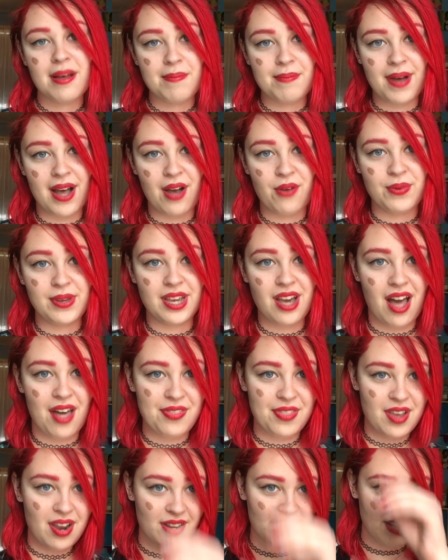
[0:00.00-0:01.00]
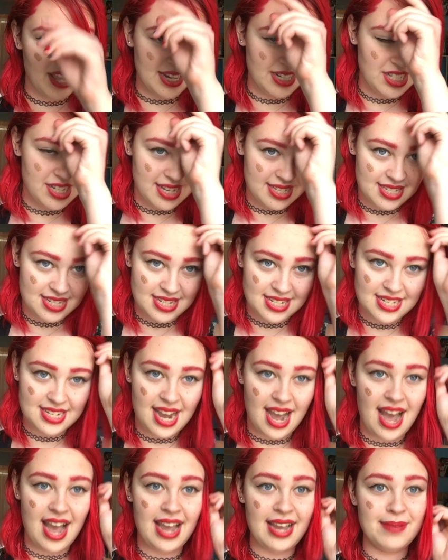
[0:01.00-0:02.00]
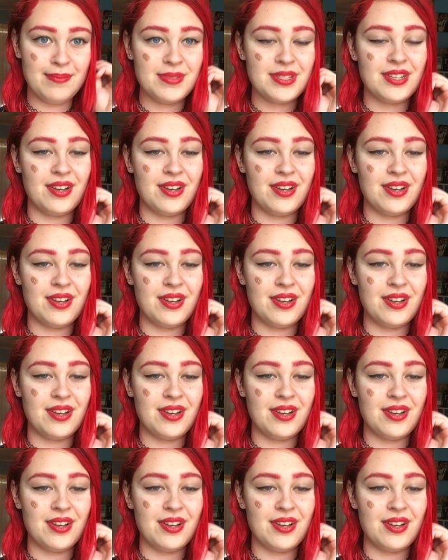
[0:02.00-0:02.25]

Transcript: but we got there like just in time.